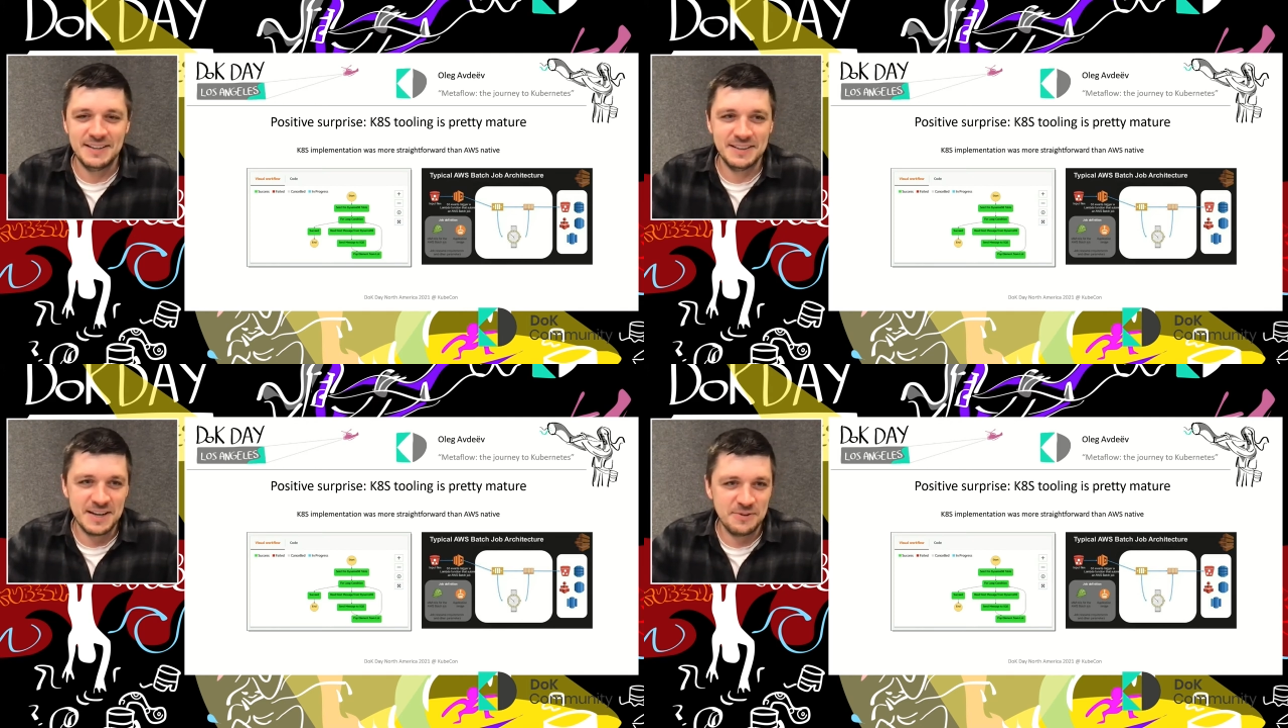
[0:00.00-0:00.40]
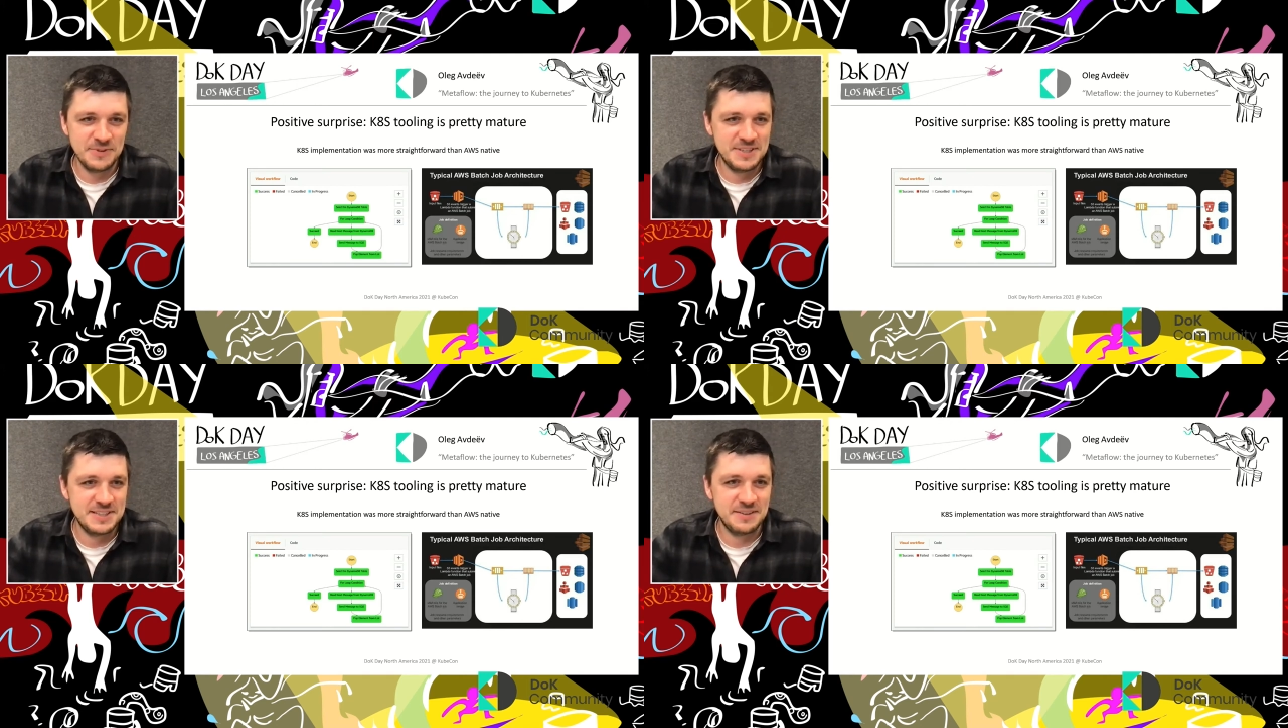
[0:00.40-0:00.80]
A lot
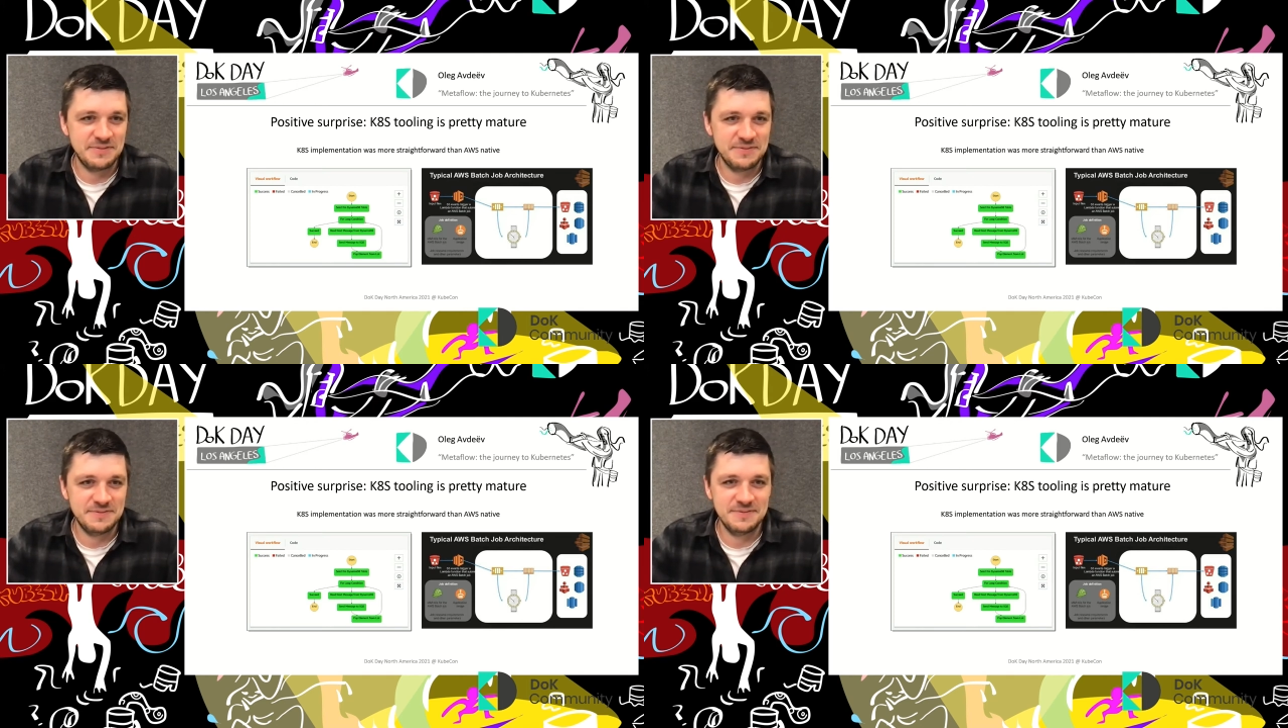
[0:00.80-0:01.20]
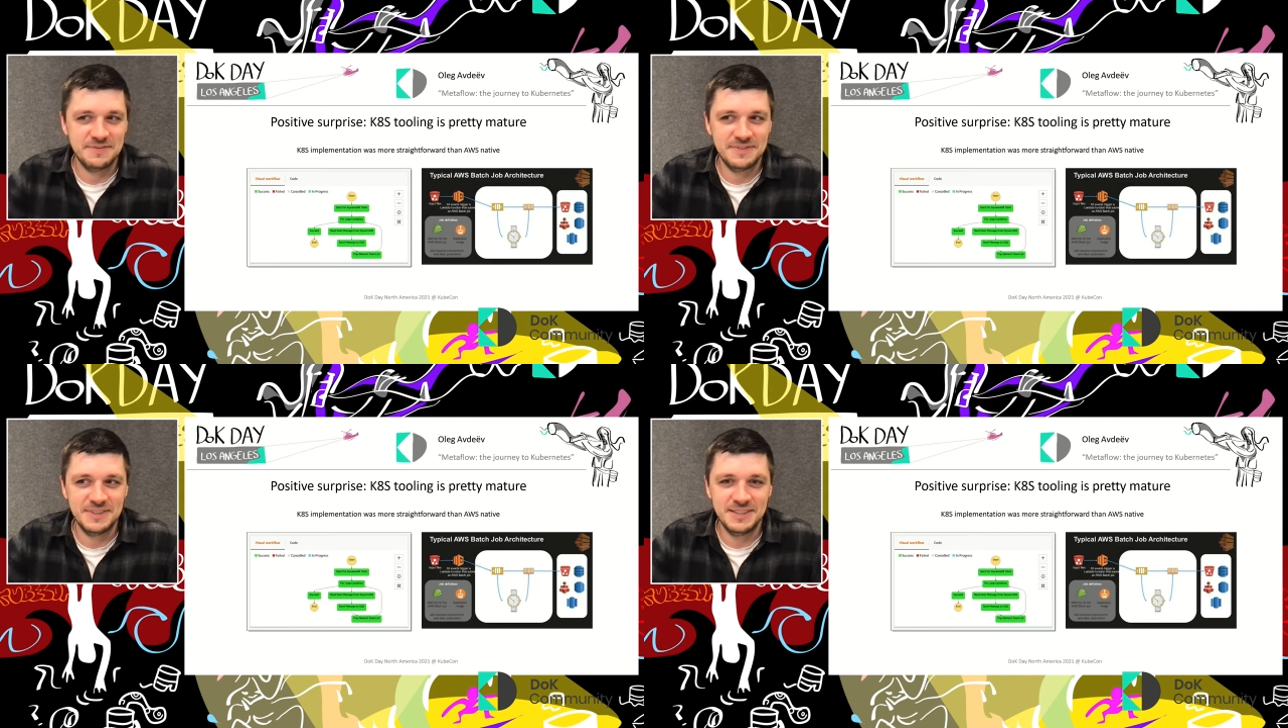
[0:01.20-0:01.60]
of the stuff
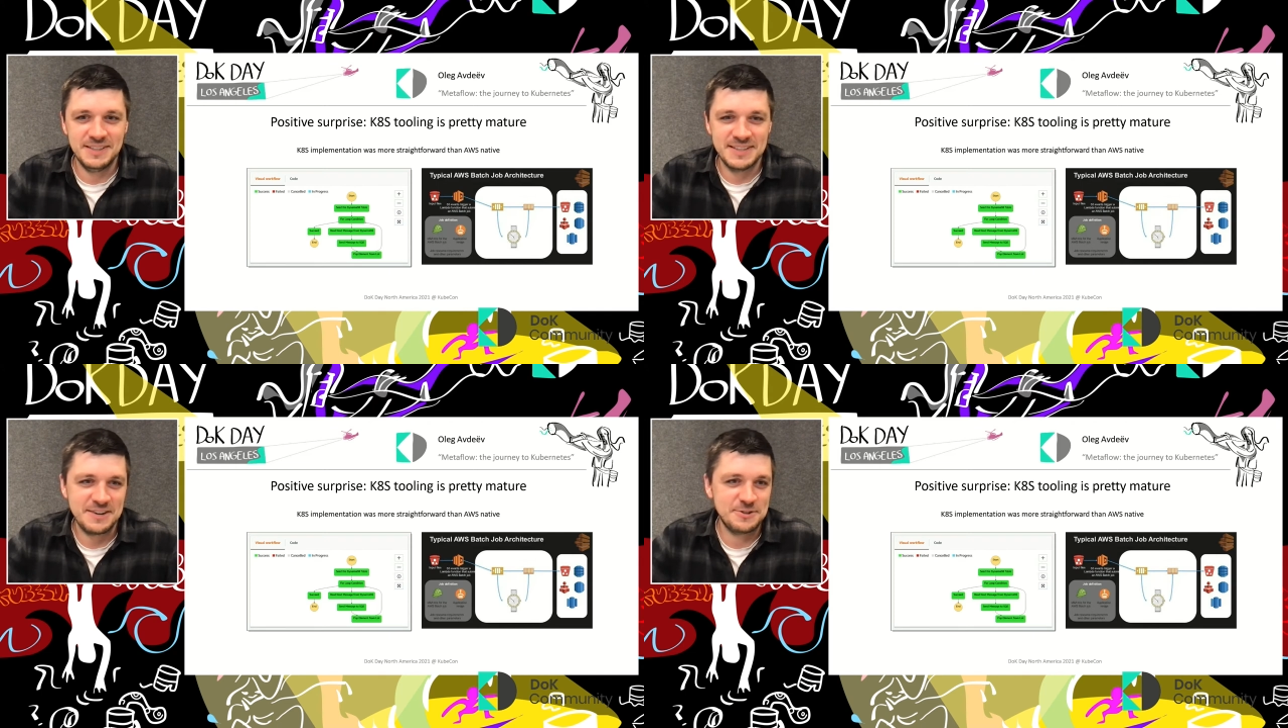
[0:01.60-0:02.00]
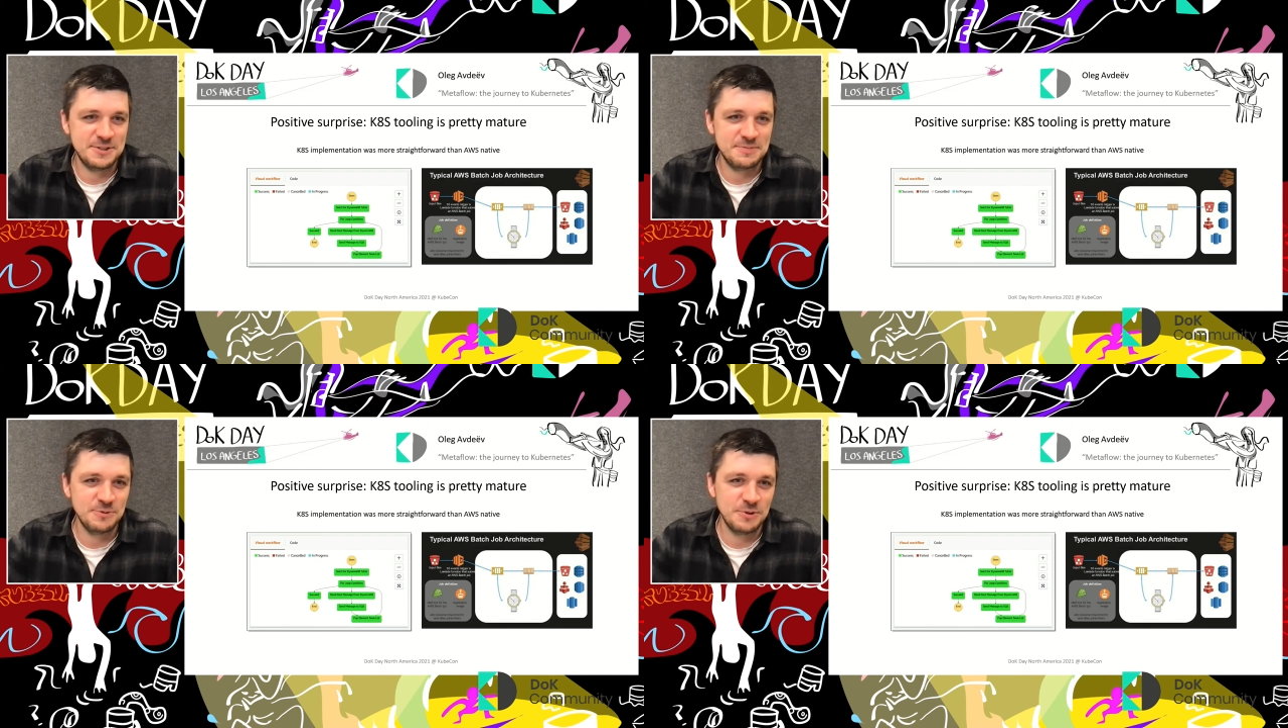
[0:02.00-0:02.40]
is
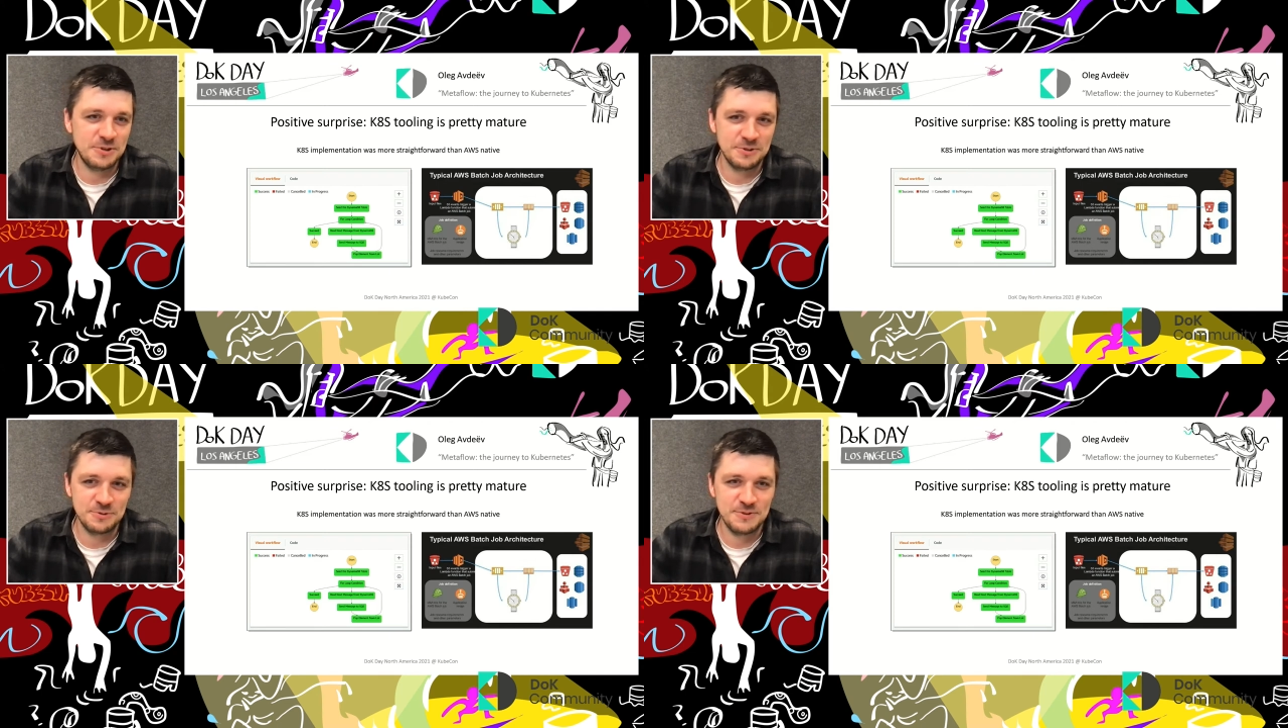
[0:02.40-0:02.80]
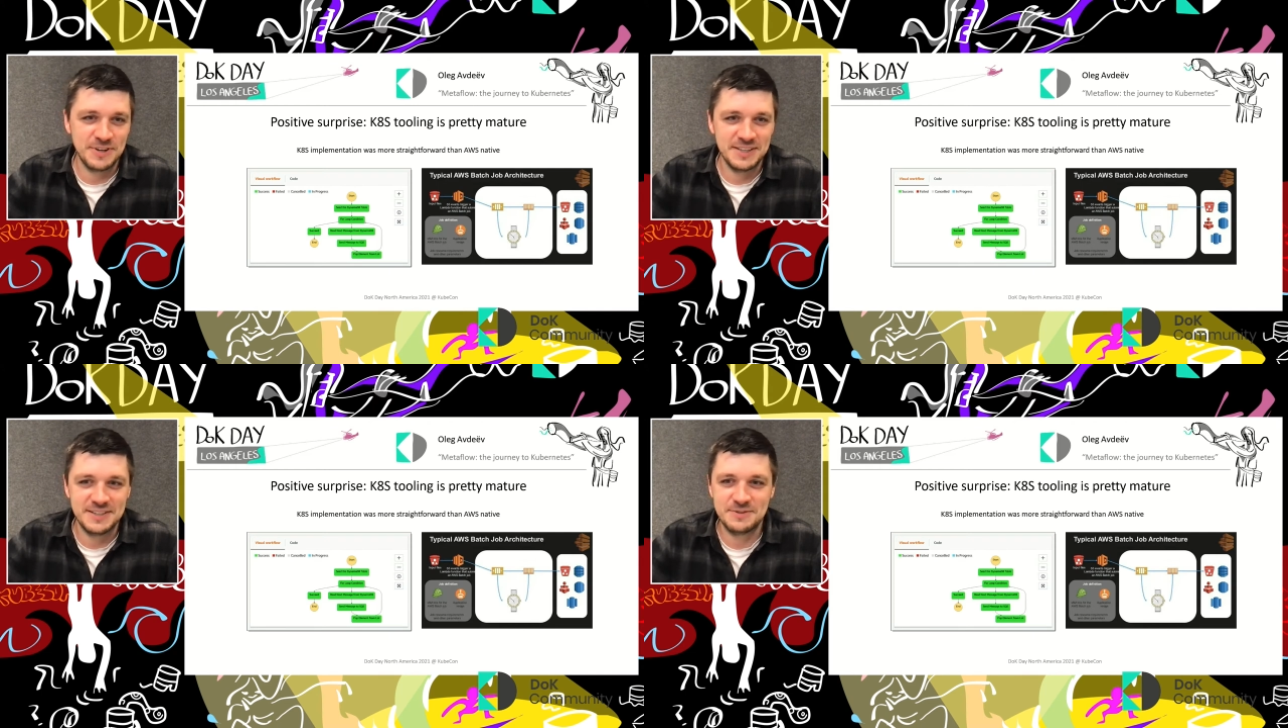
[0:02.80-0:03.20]
actually smoother on
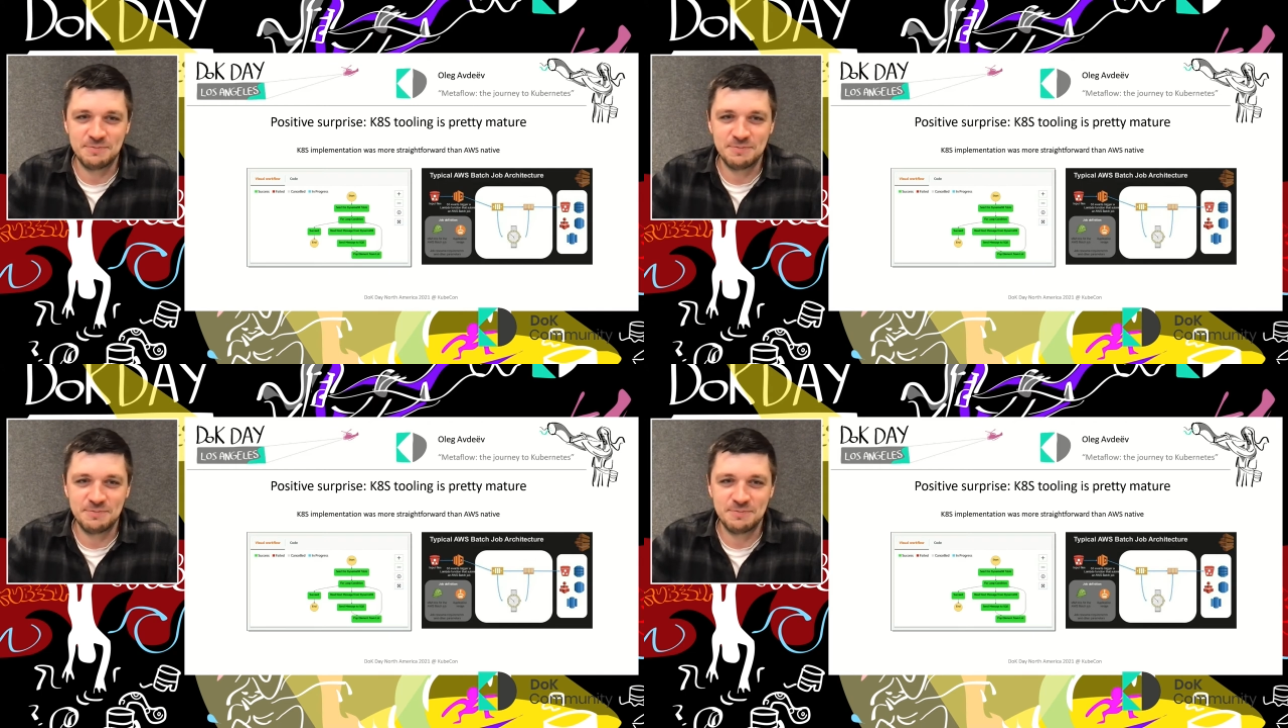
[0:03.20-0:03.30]
Kubernetes,